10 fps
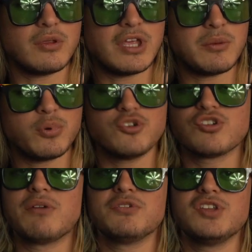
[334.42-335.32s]
and push
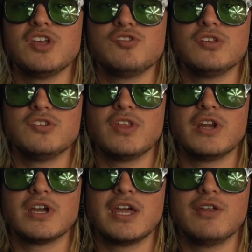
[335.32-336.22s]
conversations that
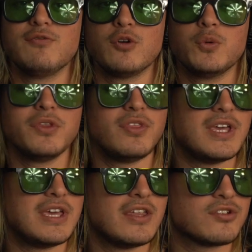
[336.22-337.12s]
are kind of forward
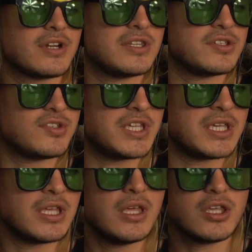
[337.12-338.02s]
thinking. That's great to
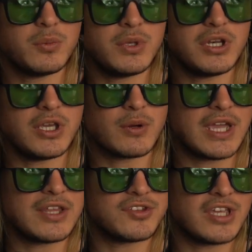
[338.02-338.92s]
see. Community
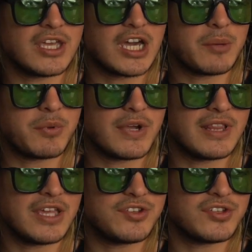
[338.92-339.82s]
grants and copyright
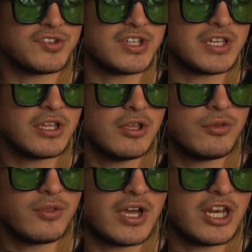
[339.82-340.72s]
licensing
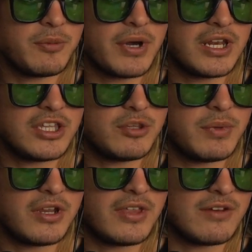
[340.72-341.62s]
through the Honeypot
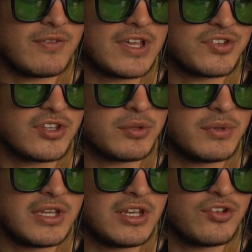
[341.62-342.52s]
incubator that invests in the
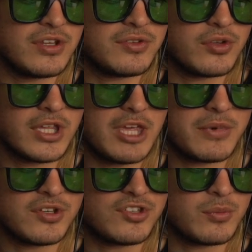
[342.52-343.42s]
community initiatives. The OK
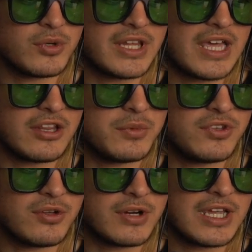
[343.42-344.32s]
Bears team will allow
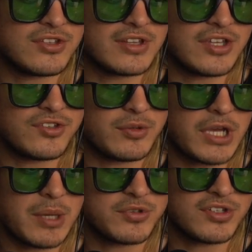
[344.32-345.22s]
limited grants and licensing
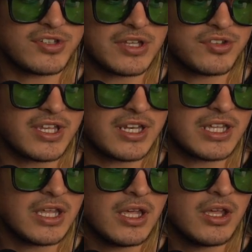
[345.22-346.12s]
options to
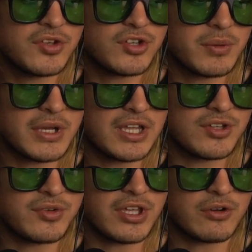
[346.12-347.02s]
outstanding startup
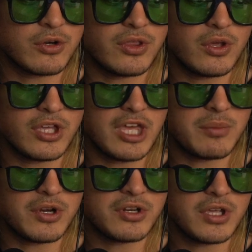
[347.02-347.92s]
concepts that grow the OK
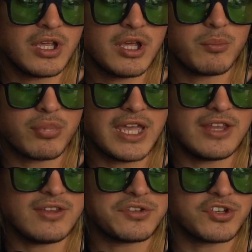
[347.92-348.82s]
Bears
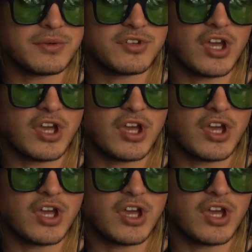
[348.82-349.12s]
brand and service